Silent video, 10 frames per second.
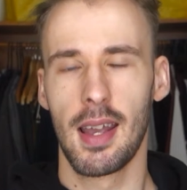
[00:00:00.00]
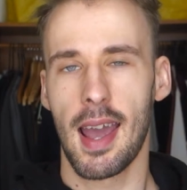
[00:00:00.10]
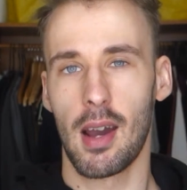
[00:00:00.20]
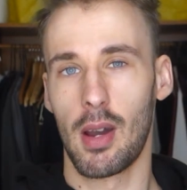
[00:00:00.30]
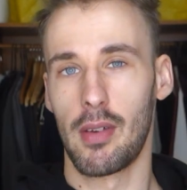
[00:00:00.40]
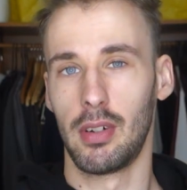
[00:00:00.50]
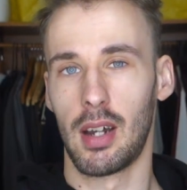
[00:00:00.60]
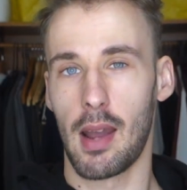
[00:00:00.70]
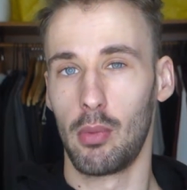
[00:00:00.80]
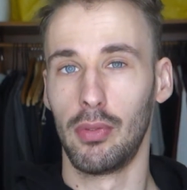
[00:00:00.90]
However,
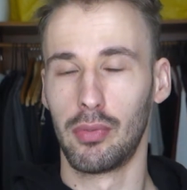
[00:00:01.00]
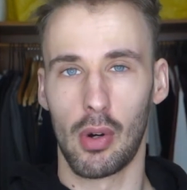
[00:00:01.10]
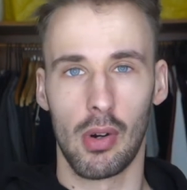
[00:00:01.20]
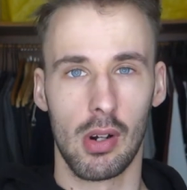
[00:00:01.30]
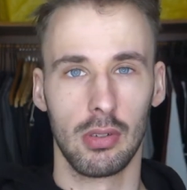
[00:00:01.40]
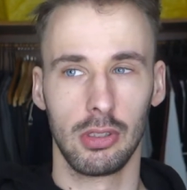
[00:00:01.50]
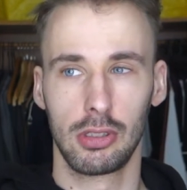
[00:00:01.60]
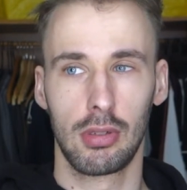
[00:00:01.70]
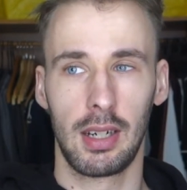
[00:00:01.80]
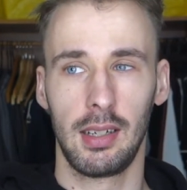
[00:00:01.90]
I will throw it on the
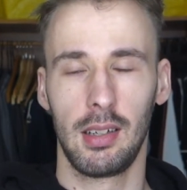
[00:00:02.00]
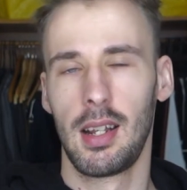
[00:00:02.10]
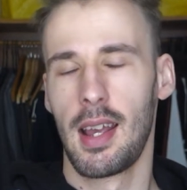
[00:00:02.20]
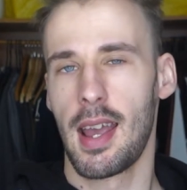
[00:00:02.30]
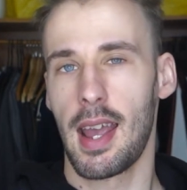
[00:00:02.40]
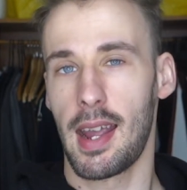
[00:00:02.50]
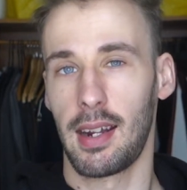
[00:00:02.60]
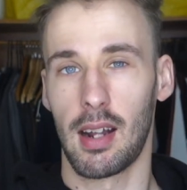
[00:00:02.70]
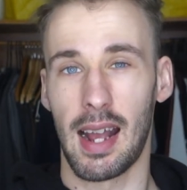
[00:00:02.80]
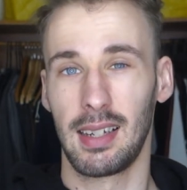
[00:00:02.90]
screen
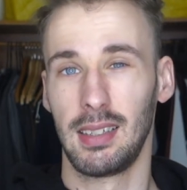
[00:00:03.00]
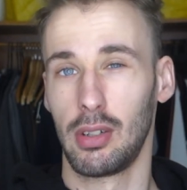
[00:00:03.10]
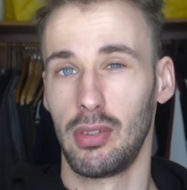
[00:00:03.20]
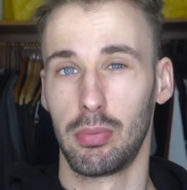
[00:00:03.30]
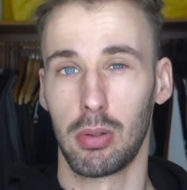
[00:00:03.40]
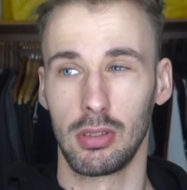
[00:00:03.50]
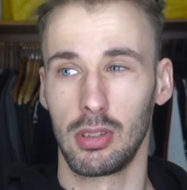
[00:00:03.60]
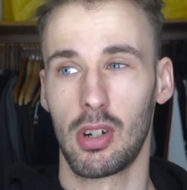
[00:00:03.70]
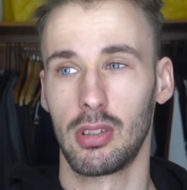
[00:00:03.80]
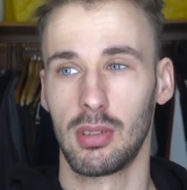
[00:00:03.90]
and I can tell you the pros
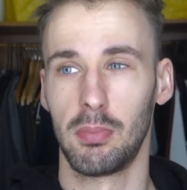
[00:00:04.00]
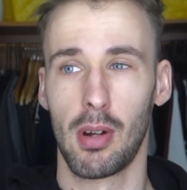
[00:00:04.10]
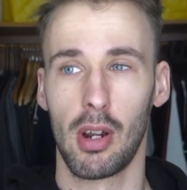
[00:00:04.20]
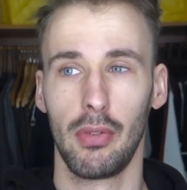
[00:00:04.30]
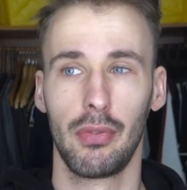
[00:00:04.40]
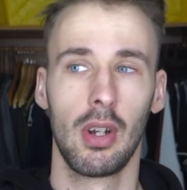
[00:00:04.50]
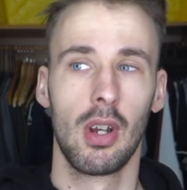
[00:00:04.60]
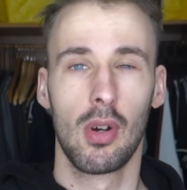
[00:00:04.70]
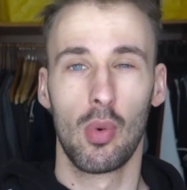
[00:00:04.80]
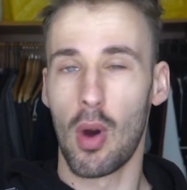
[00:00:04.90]
and cons of both,
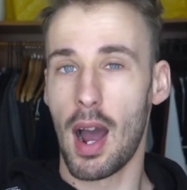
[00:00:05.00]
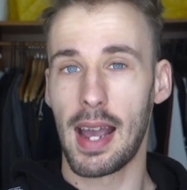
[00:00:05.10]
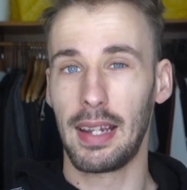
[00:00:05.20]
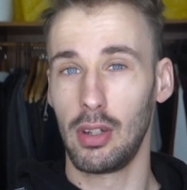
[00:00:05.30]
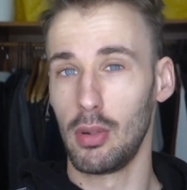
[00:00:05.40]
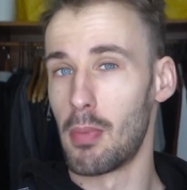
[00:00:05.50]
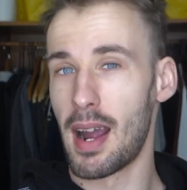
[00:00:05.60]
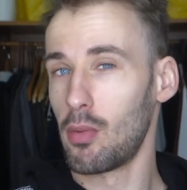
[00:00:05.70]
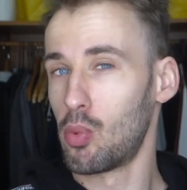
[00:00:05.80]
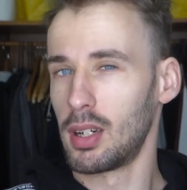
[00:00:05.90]
why you
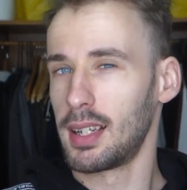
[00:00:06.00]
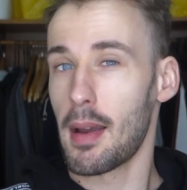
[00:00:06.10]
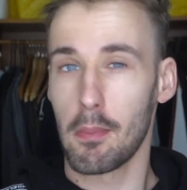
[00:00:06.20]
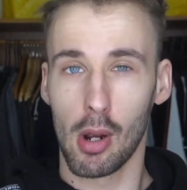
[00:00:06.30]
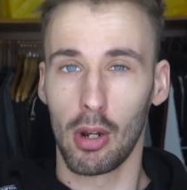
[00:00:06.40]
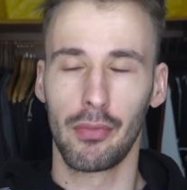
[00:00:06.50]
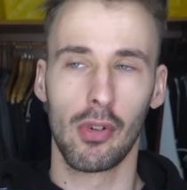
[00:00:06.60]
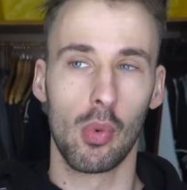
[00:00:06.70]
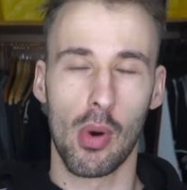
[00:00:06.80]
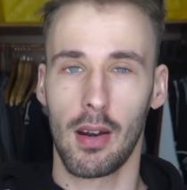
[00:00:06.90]
might want to get both
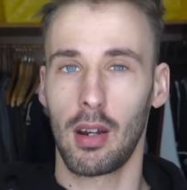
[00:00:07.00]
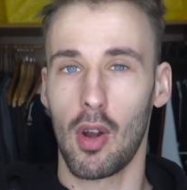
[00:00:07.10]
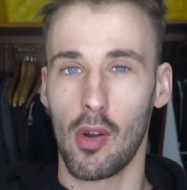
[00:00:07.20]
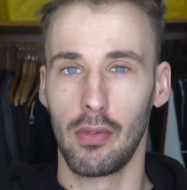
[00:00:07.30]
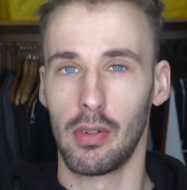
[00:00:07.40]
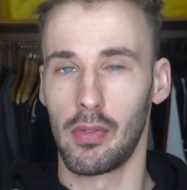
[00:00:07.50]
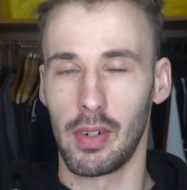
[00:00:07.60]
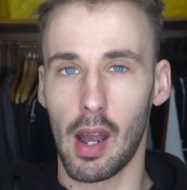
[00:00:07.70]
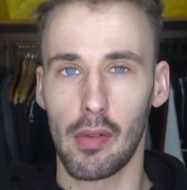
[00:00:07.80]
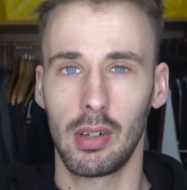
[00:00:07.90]
or one over
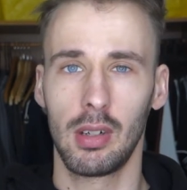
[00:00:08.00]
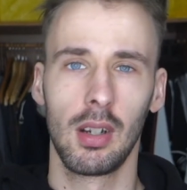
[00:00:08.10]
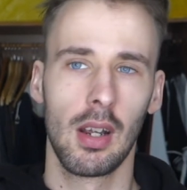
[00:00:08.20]
the other